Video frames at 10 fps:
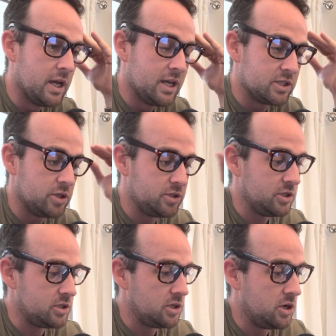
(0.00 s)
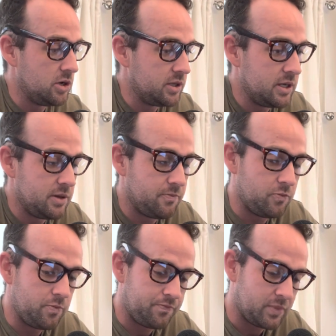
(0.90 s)
So just know that
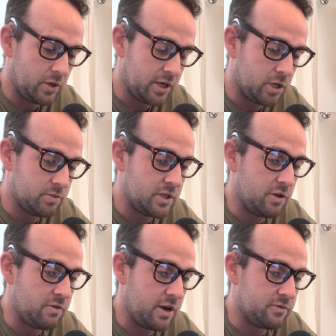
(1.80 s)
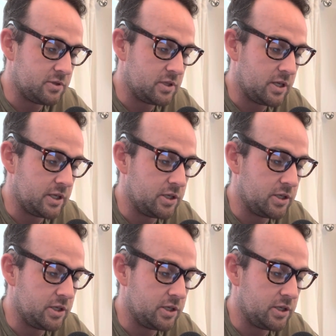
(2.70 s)
when it comes to your rifle sling,